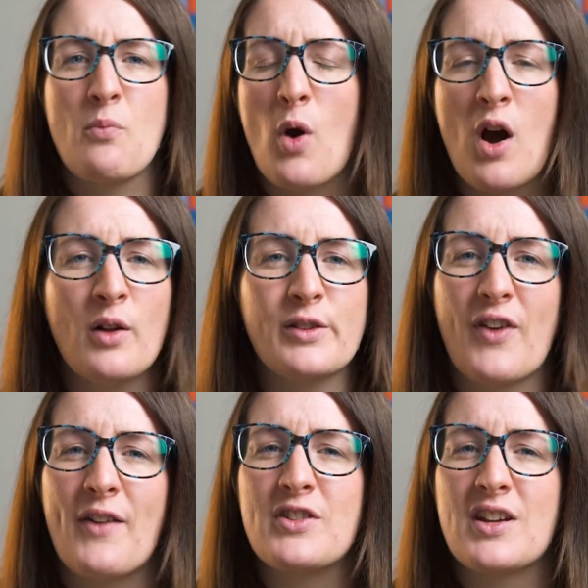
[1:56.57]
world of
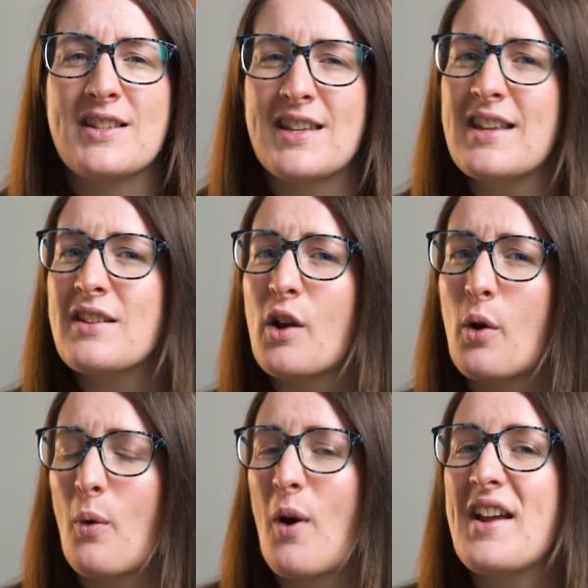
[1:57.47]
advertising isn't
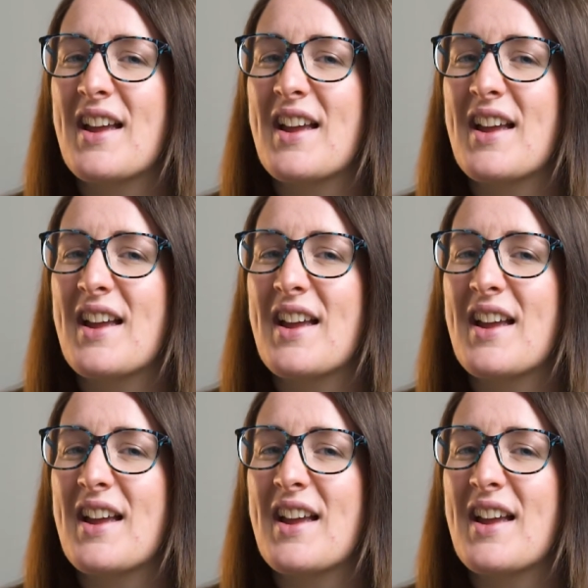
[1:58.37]
quite